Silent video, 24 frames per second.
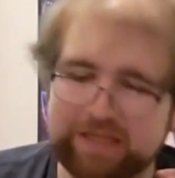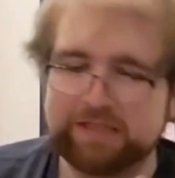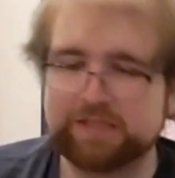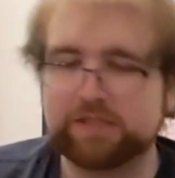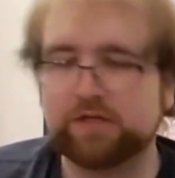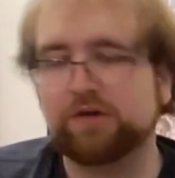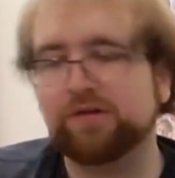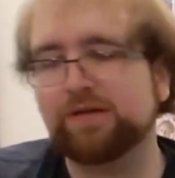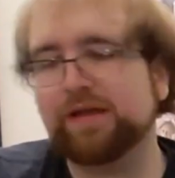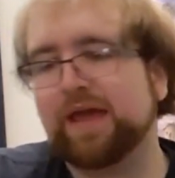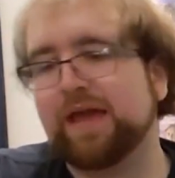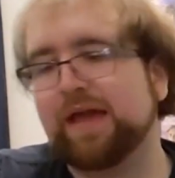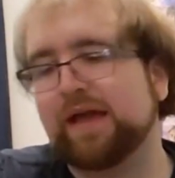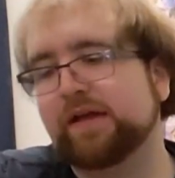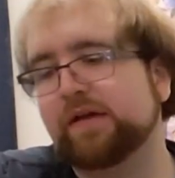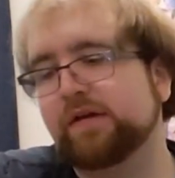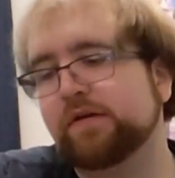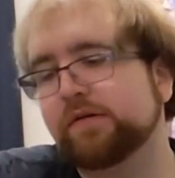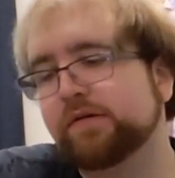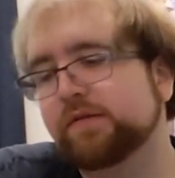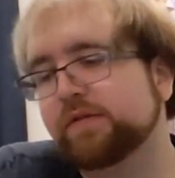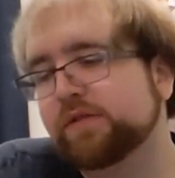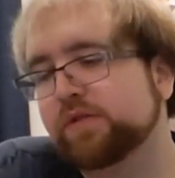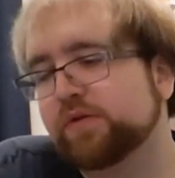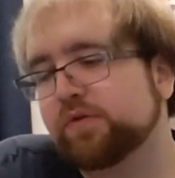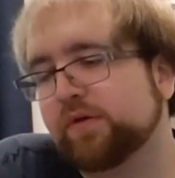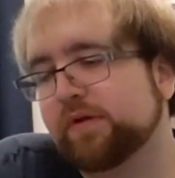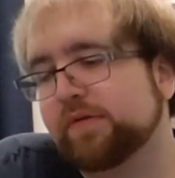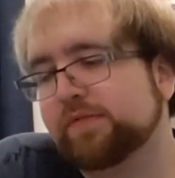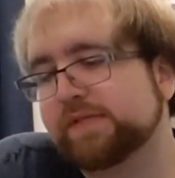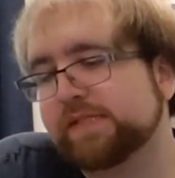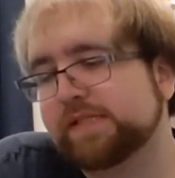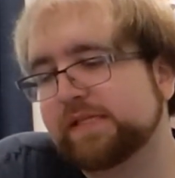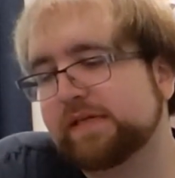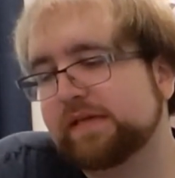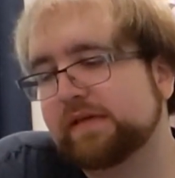So okay, I could
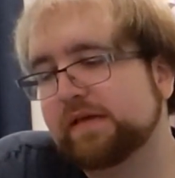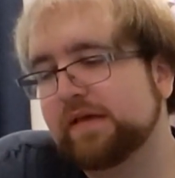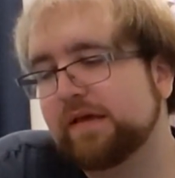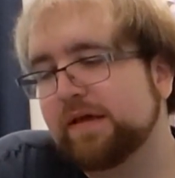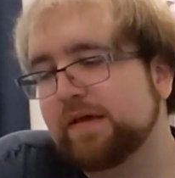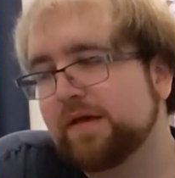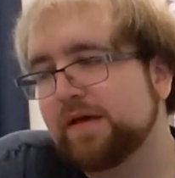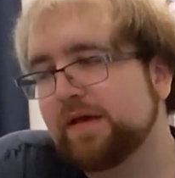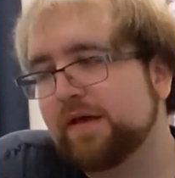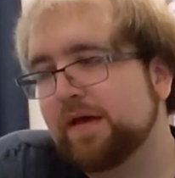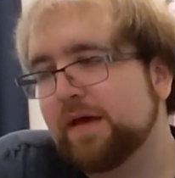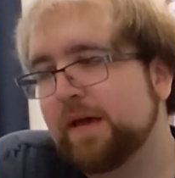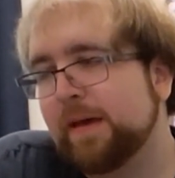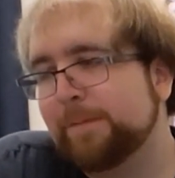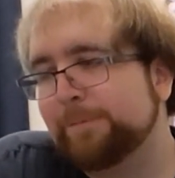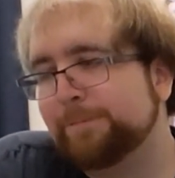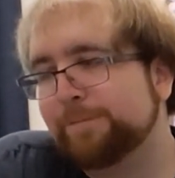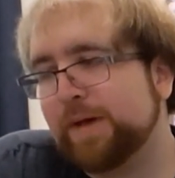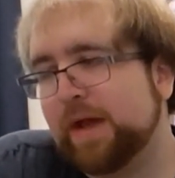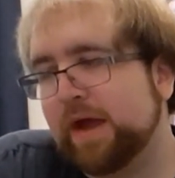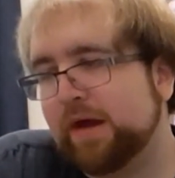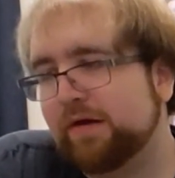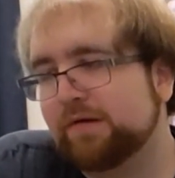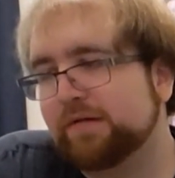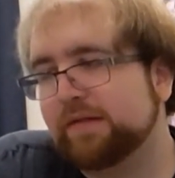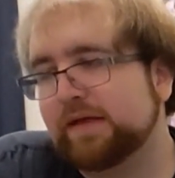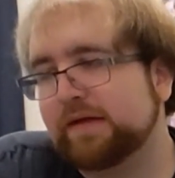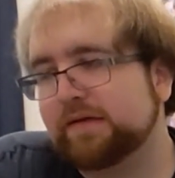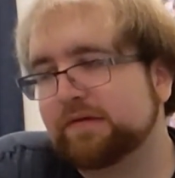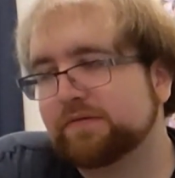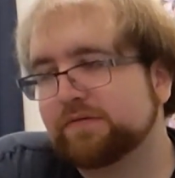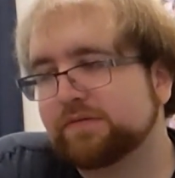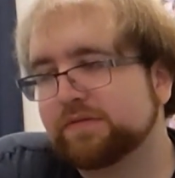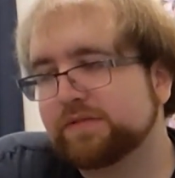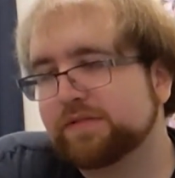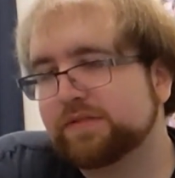sort of see
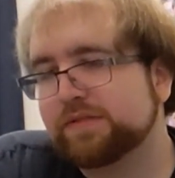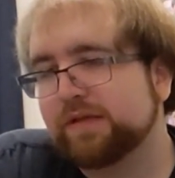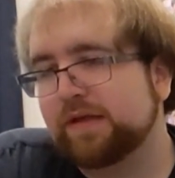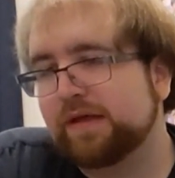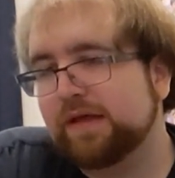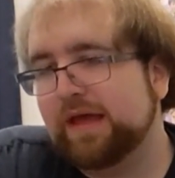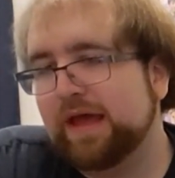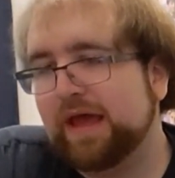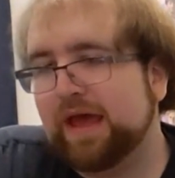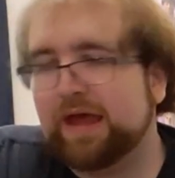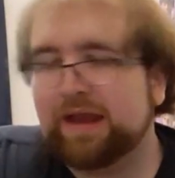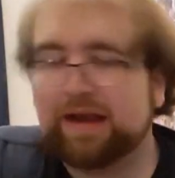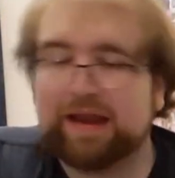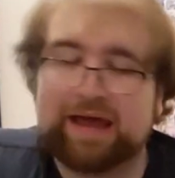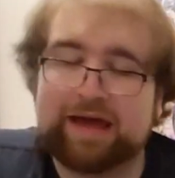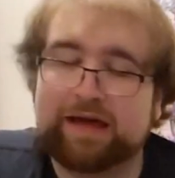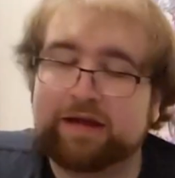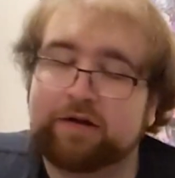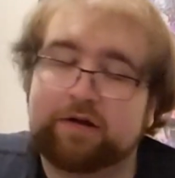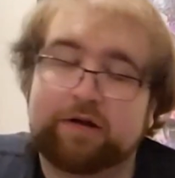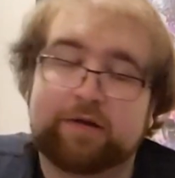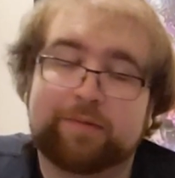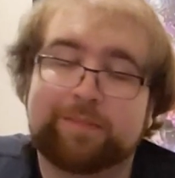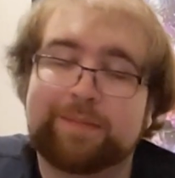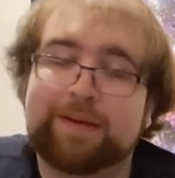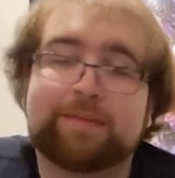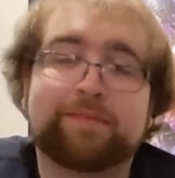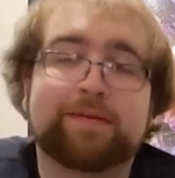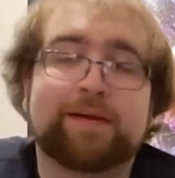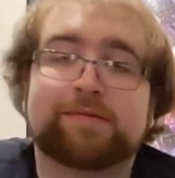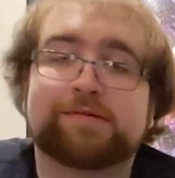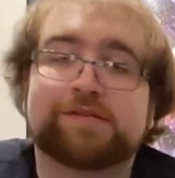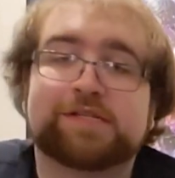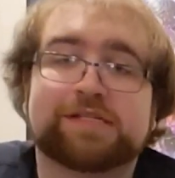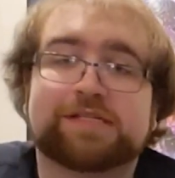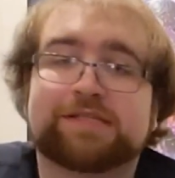parallels. And I don't know.
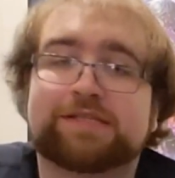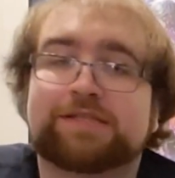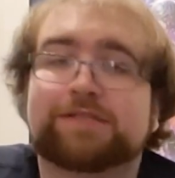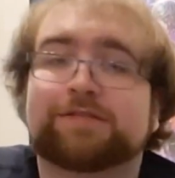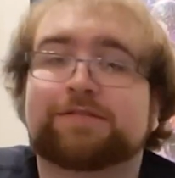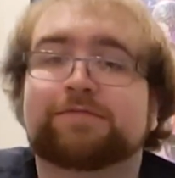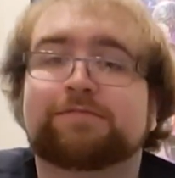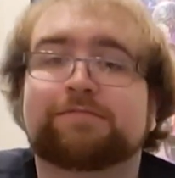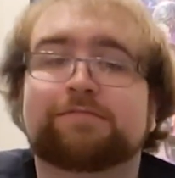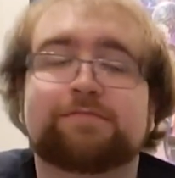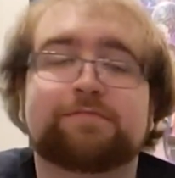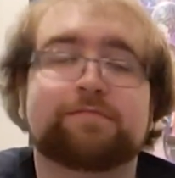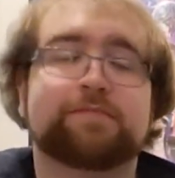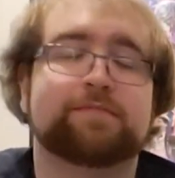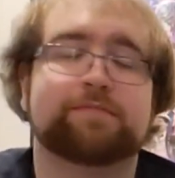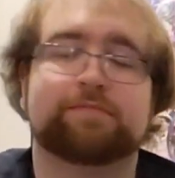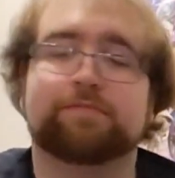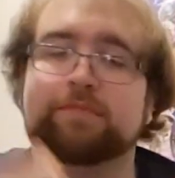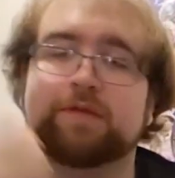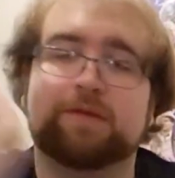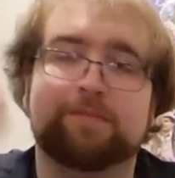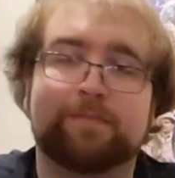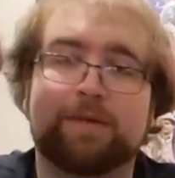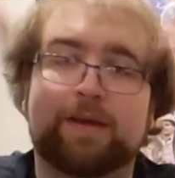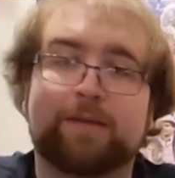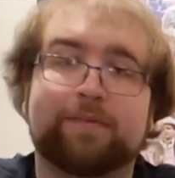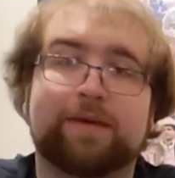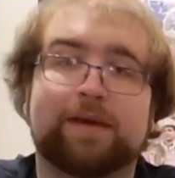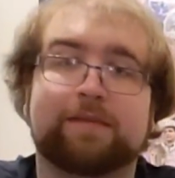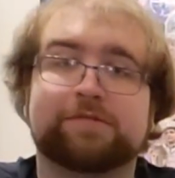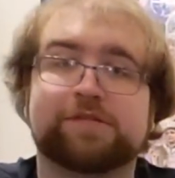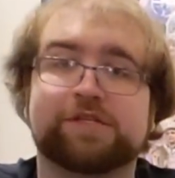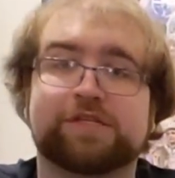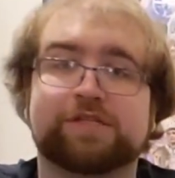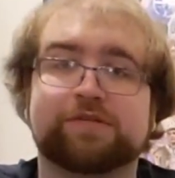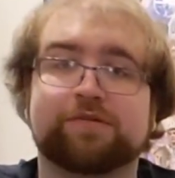Maybe I'm just
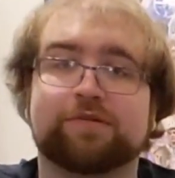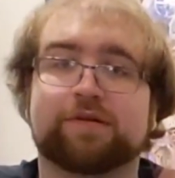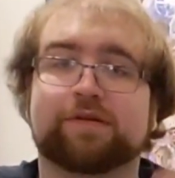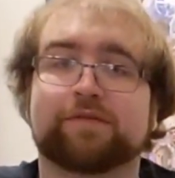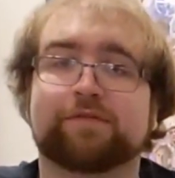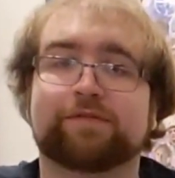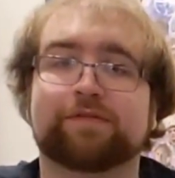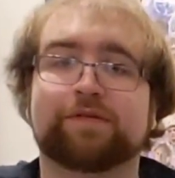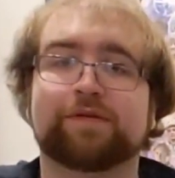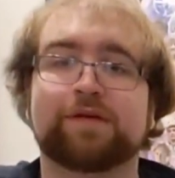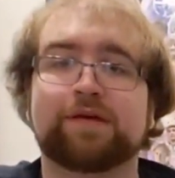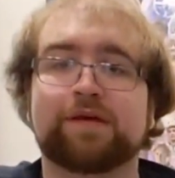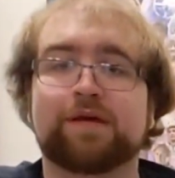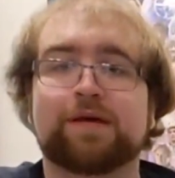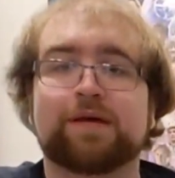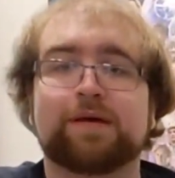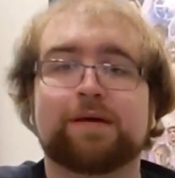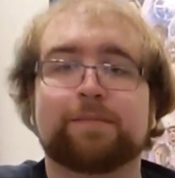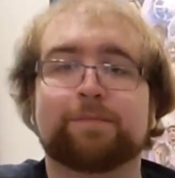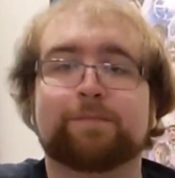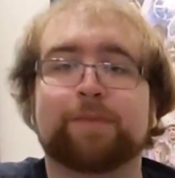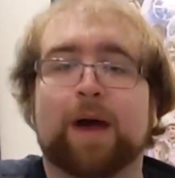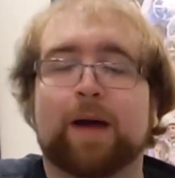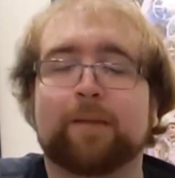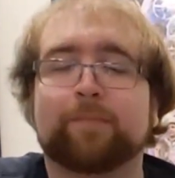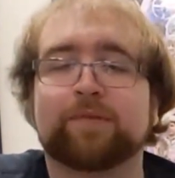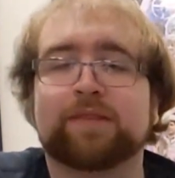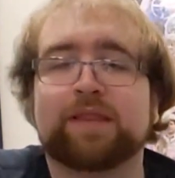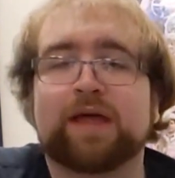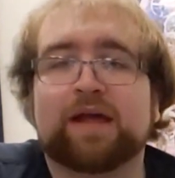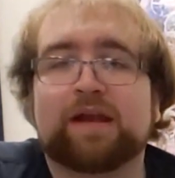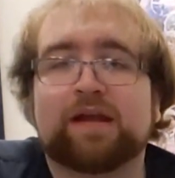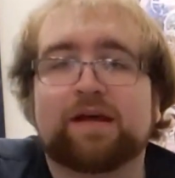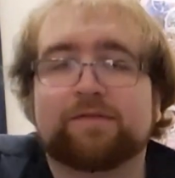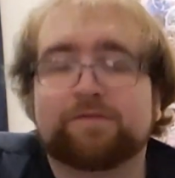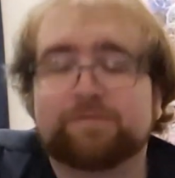maybe I'm just sort of
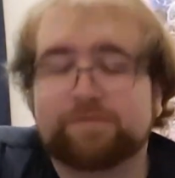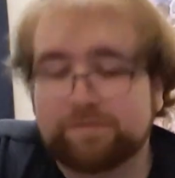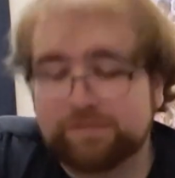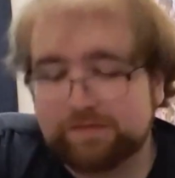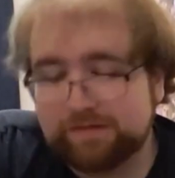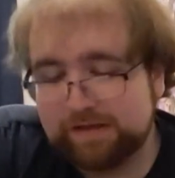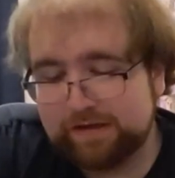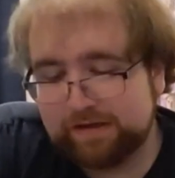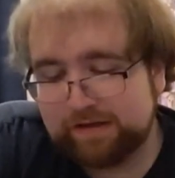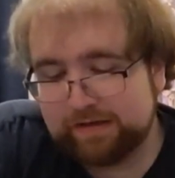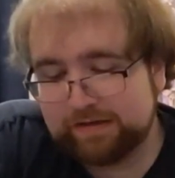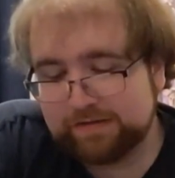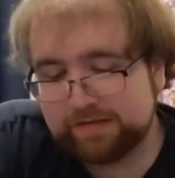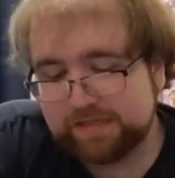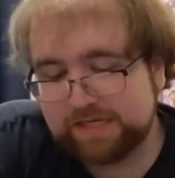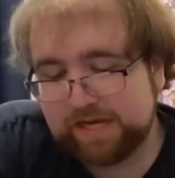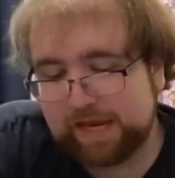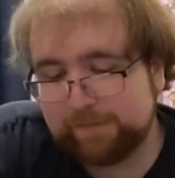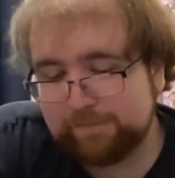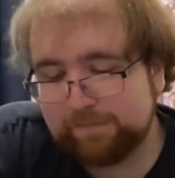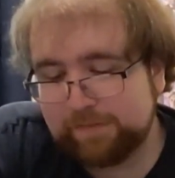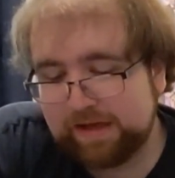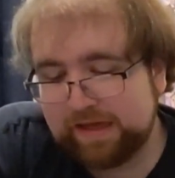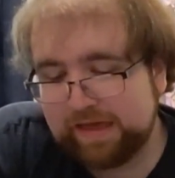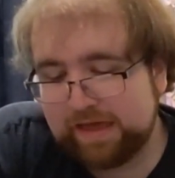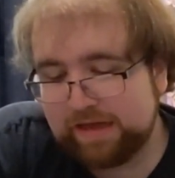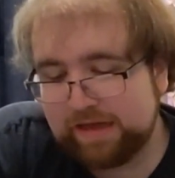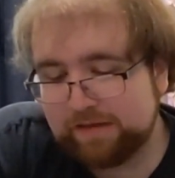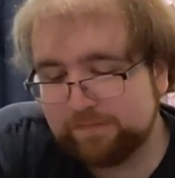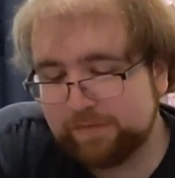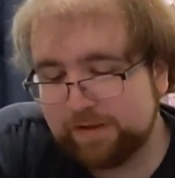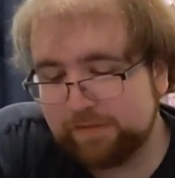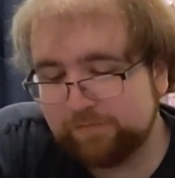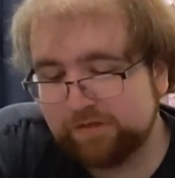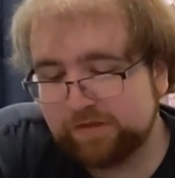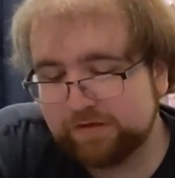popping that off uh, the top of my
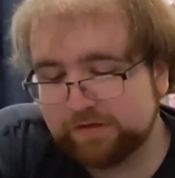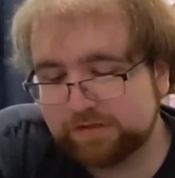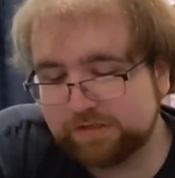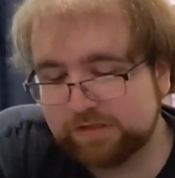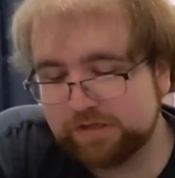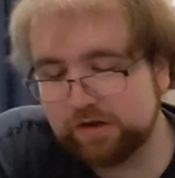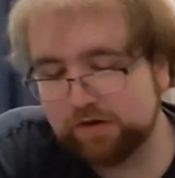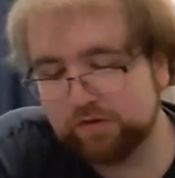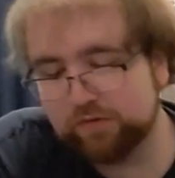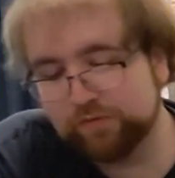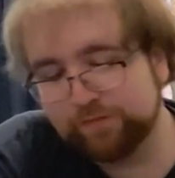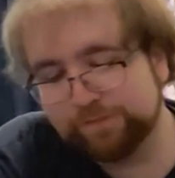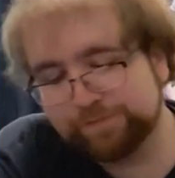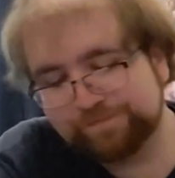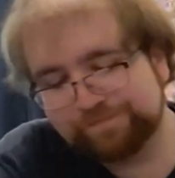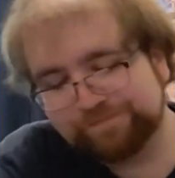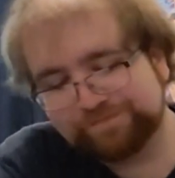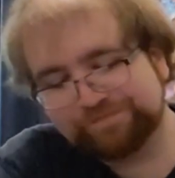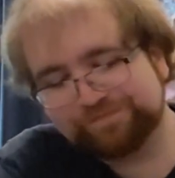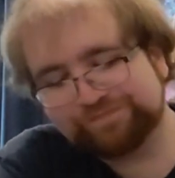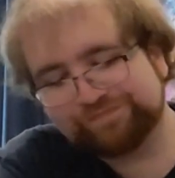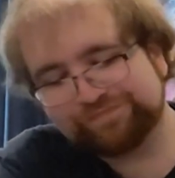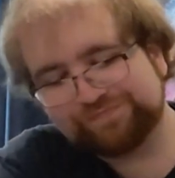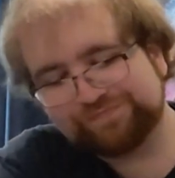head. Maybe there's no